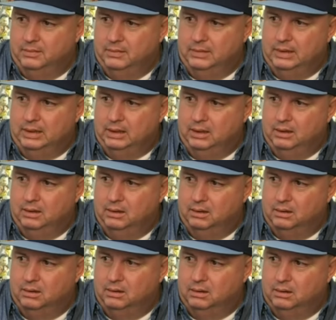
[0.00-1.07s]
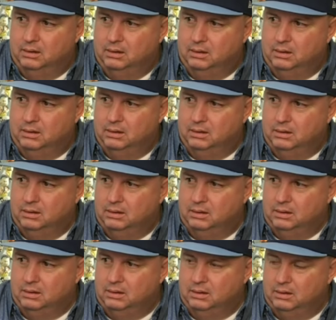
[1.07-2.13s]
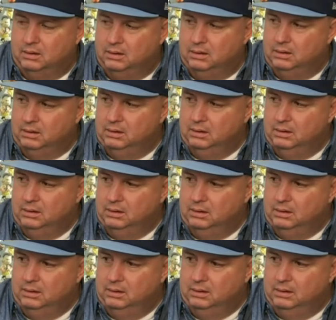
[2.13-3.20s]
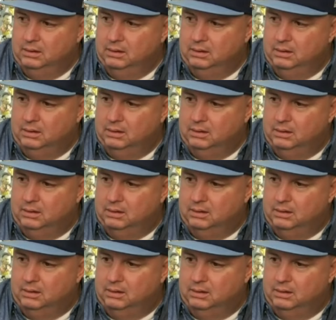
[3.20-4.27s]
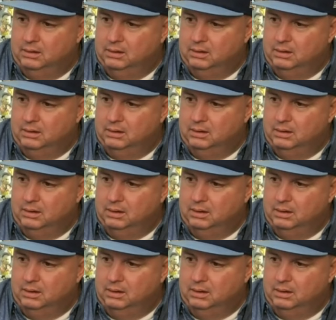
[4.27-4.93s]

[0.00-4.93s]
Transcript: [no speech]